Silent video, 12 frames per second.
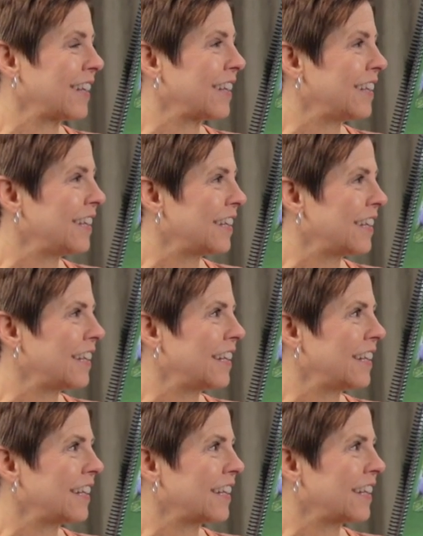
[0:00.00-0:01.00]

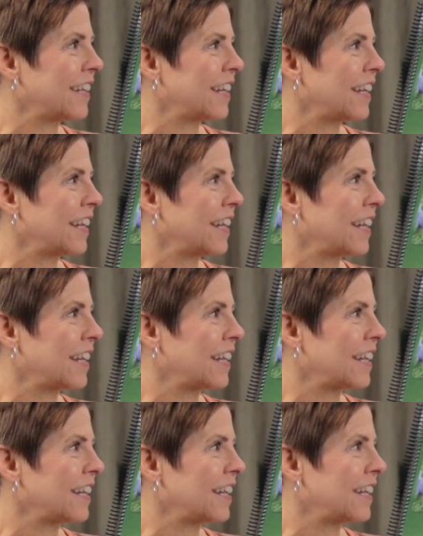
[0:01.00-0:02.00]

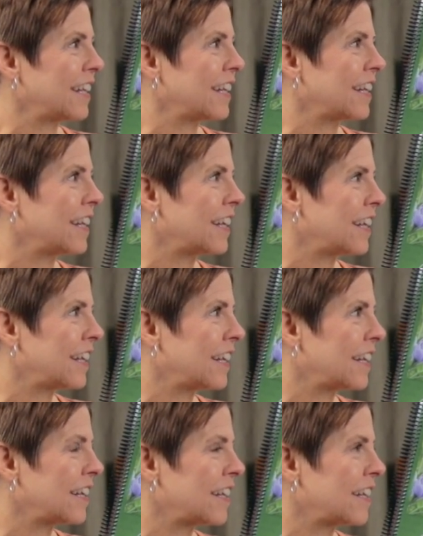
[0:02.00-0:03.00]

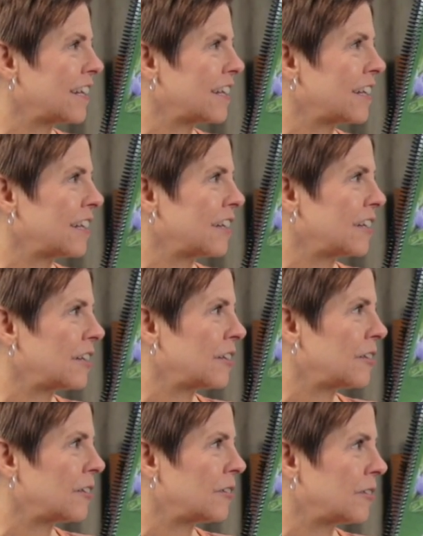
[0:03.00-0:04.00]

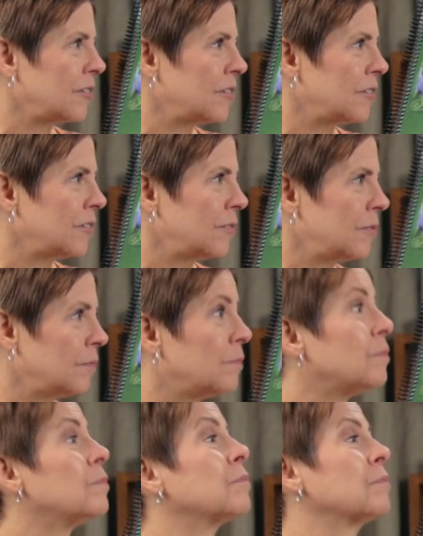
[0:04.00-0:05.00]

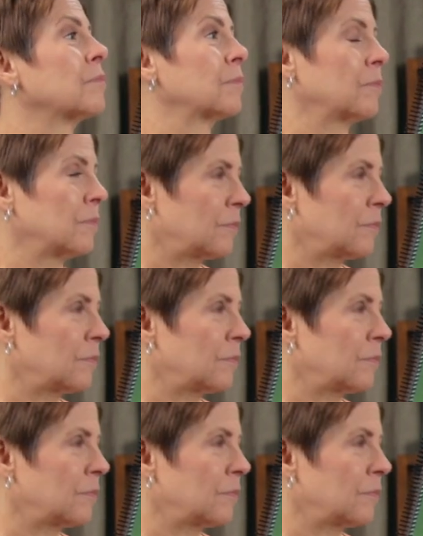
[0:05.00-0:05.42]
(silent)